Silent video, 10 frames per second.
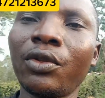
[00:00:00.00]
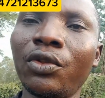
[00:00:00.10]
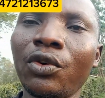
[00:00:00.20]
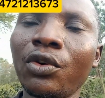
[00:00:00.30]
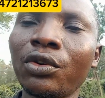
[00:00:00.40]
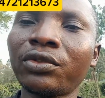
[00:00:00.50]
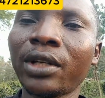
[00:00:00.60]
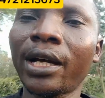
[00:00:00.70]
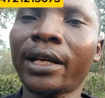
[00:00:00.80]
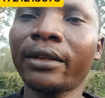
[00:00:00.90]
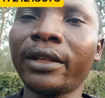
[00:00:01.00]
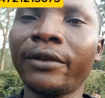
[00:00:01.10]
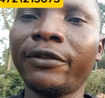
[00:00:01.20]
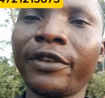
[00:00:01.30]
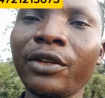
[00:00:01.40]
those are the
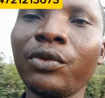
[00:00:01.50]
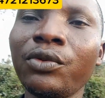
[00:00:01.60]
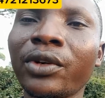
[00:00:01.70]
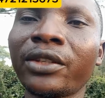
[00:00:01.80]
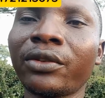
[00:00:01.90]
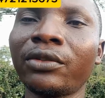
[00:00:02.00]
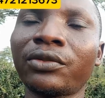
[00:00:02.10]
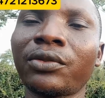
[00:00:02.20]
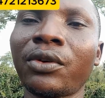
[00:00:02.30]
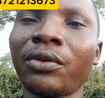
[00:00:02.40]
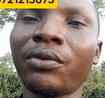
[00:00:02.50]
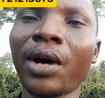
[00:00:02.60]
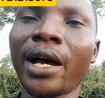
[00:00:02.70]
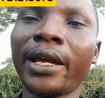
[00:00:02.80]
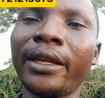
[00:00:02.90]
few reasons
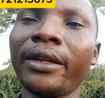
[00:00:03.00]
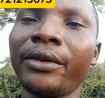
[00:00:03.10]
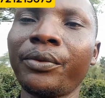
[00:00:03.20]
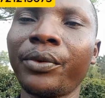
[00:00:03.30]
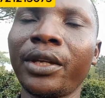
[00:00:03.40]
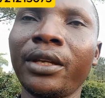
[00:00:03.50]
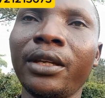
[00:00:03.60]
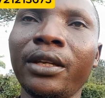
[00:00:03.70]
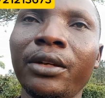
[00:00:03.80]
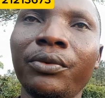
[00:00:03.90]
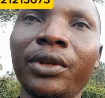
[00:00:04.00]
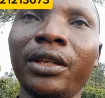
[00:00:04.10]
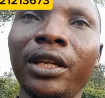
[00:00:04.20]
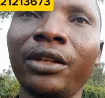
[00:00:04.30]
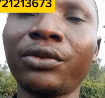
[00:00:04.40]
why we
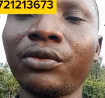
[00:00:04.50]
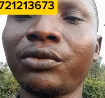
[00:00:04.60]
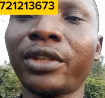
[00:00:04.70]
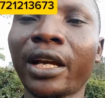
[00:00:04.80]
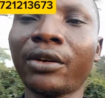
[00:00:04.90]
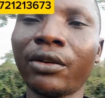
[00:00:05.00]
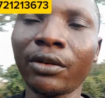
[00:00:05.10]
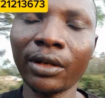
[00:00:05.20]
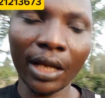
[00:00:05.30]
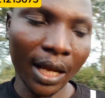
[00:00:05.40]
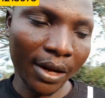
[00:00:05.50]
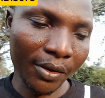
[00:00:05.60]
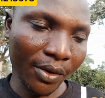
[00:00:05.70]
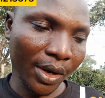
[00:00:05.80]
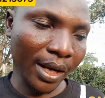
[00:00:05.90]
need to check on
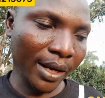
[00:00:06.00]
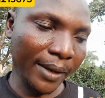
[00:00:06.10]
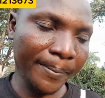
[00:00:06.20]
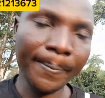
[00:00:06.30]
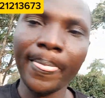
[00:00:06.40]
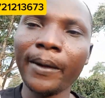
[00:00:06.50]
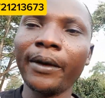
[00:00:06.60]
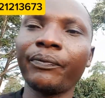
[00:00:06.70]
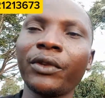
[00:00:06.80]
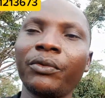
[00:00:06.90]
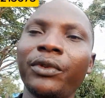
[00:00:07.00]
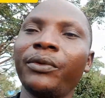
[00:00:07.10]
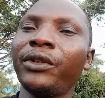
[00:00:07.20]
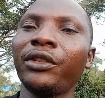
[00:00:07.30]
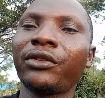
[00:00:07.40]
our we
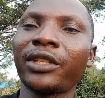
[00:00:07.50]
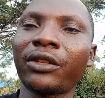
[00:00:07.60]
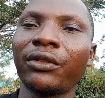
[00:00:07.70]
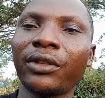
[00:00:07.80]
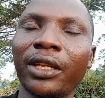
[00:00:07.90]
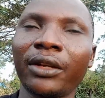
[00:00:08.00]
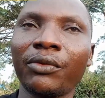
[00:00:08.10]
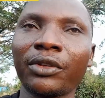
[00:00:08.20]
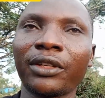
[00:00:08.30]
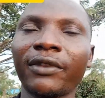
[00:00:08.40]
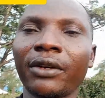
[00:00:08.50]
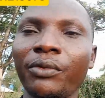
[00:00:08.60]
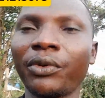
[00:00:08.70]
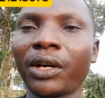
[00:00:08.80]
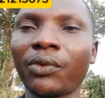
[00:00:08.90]
need to check on the whatever
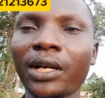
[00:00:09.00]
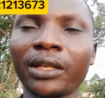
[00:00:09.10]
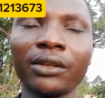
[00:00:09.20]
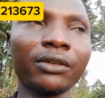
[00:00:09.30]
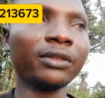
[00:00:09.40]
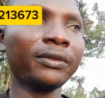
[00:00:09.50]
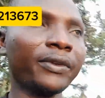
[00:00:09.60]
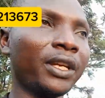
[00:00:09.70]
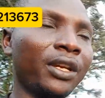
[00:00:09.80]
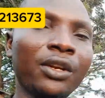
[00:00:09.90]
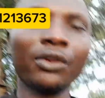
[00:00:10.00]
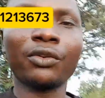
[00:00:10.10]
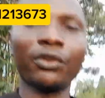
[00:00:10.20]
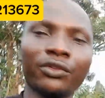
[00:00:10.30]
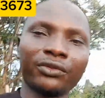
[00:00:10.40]
we are working on,
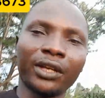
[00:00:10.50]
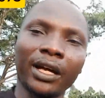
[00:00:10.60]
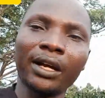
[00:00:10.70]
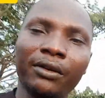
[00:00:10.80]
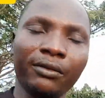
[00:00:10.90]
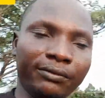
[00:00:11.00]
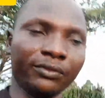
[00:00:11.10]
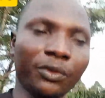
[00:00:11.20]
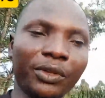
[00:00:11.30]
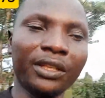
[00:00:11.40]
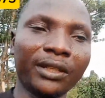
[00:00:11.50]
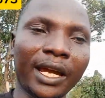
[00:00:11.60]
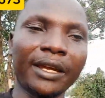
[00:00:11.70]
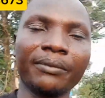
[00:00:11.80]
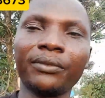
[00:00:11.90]
because with the
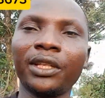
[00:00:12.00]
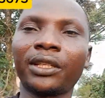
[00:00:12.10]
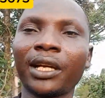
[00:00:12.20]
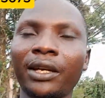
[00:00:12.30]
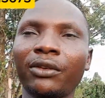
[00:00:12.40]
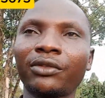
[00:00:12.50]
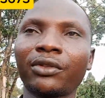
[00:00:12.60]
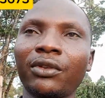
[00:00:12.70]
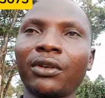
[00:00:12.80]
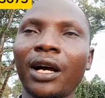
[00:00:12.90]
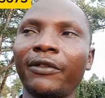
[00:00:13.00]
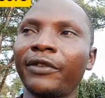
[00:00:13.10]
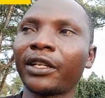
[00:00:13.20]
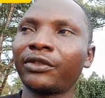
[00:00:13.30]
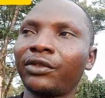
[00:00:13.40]
time it can also
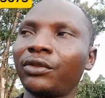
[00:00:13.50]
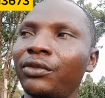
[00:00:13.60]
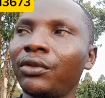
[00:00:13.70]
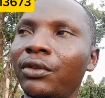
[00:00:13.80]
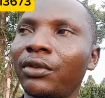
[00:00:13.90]
affect you